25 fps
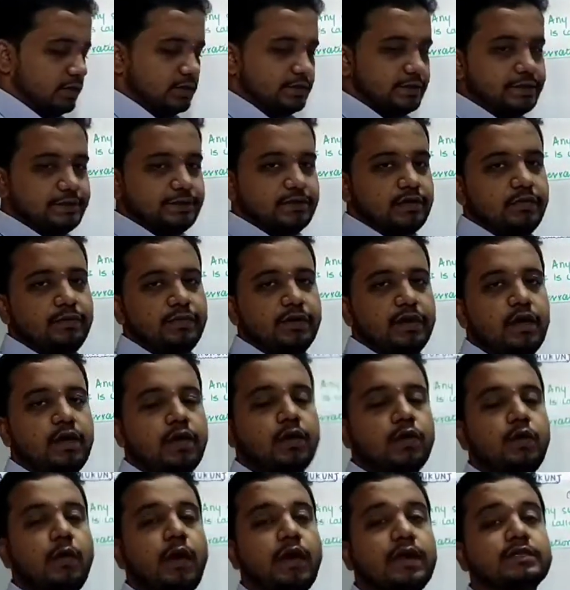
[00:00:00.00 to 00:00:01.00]
system, here
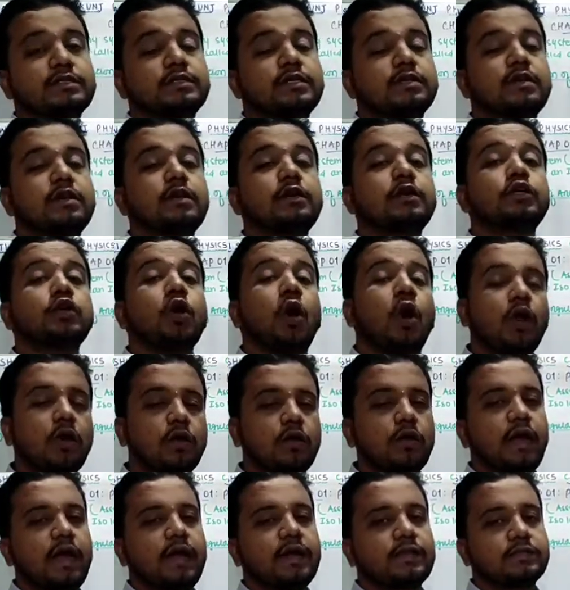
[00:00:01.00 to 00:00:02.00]
no external torque
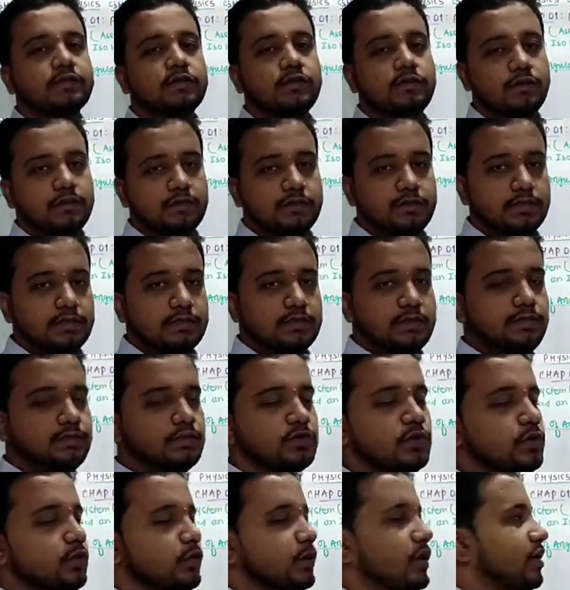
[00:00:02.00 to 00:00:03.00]
acts on the system. So
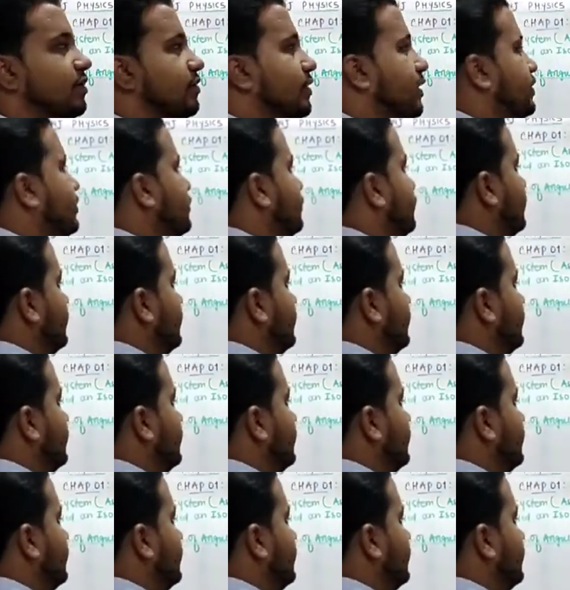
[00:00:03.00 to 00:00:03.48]
you can write over